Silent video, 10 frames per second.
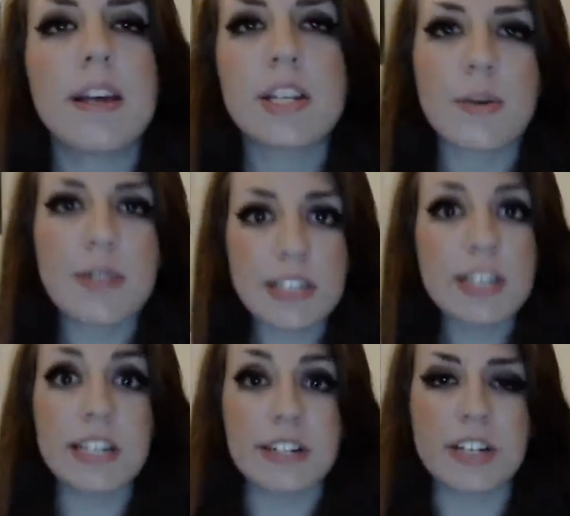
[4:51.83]
So I went to
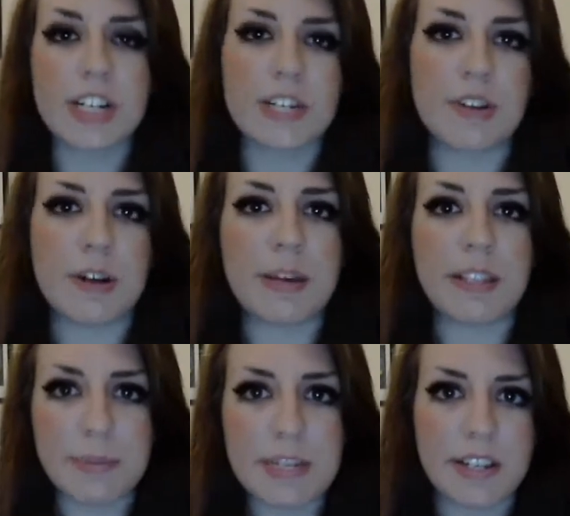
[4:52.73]
the dealer's room, and
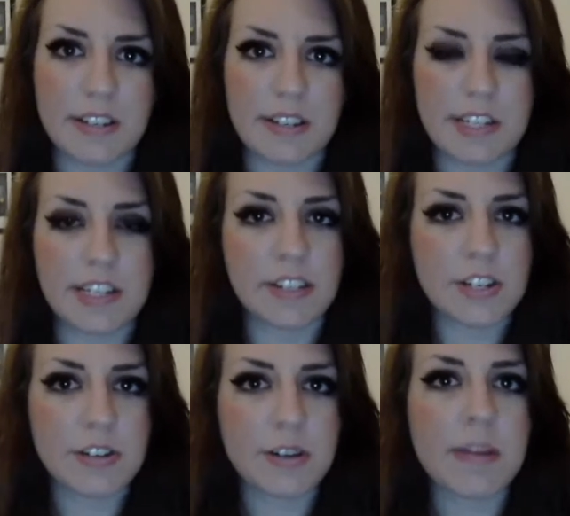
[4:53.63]
let me tell you, the
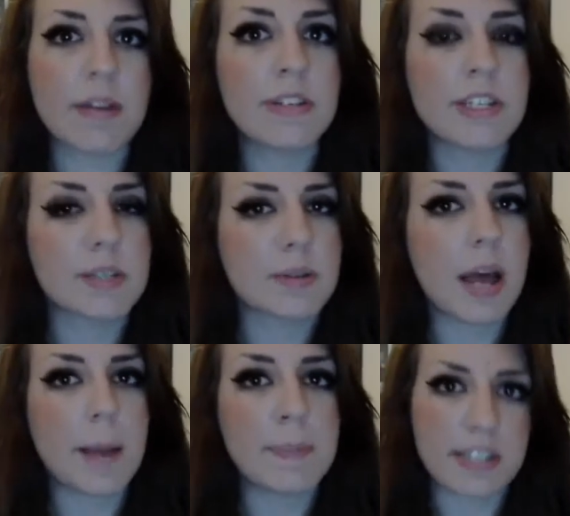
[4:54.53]
dealer's room, it was
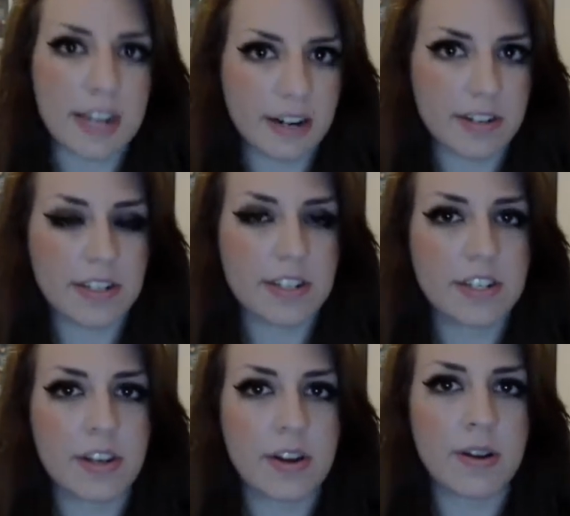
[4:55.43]
upstairs,
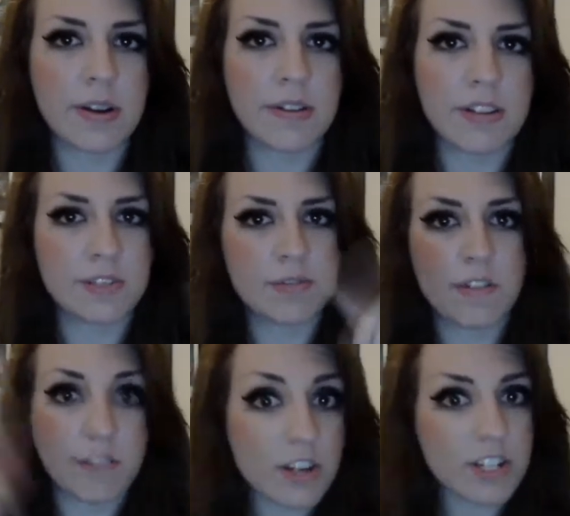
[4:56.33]
so it was
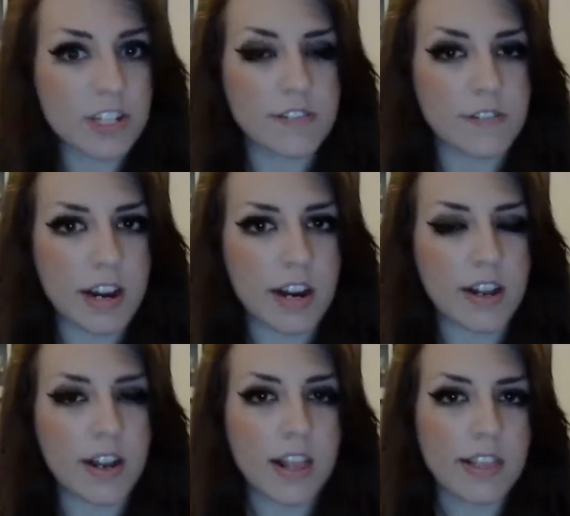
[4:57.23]
reverse of
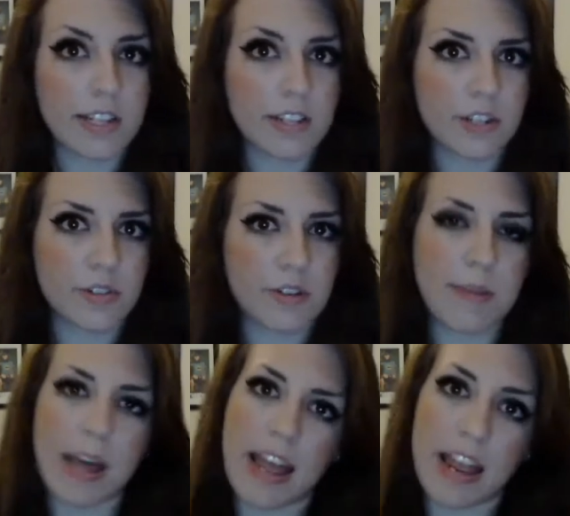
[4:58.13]
where the dealer's room
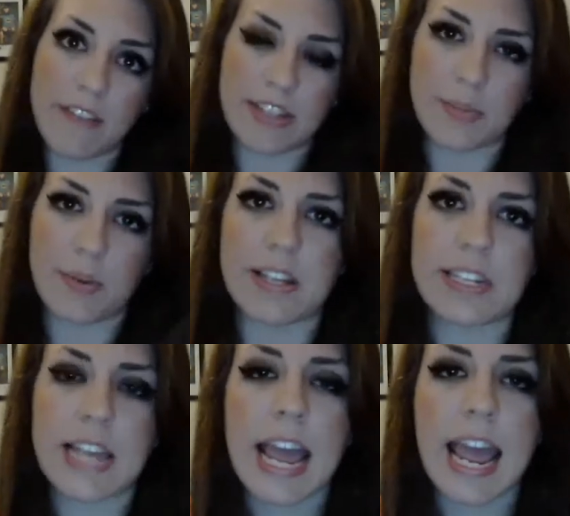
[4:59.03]
at A-Fest
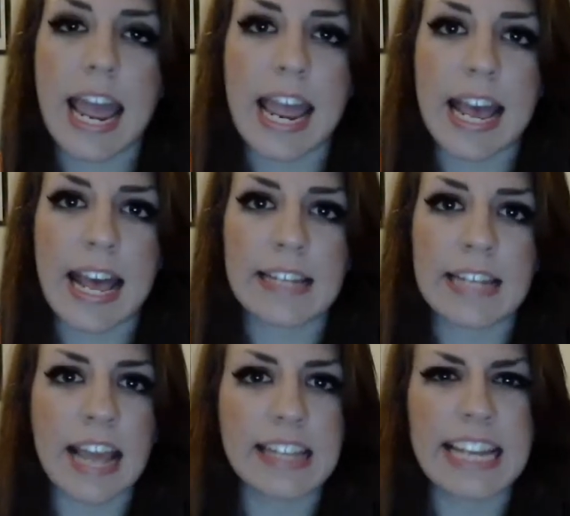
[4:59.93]
was, and
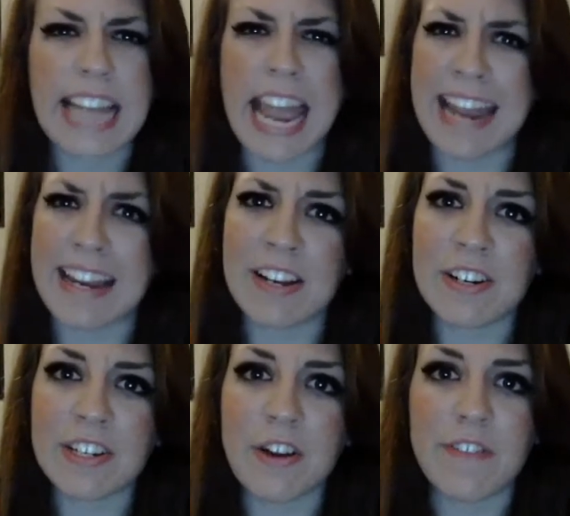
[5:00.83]
they had like 80 or
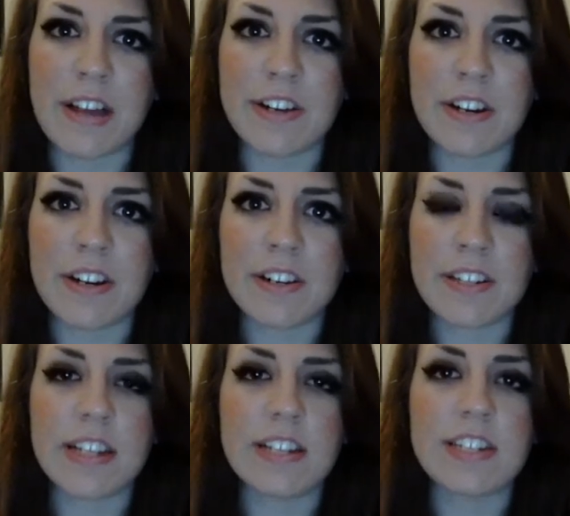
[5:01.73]
so vendors.